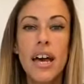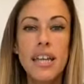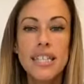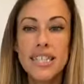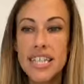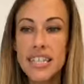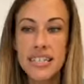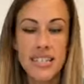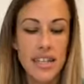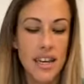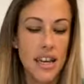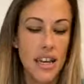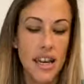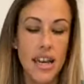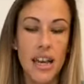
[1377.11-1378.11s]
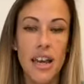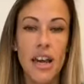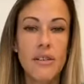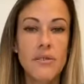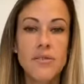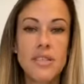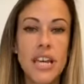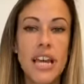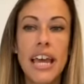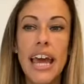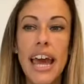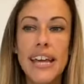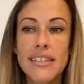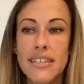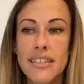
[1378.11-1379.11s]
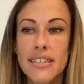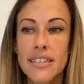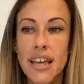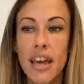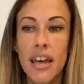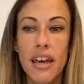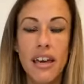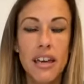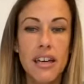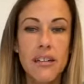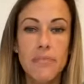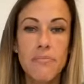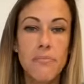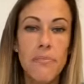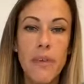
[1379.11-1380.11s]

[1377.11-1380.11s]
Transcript: sister goes and gets her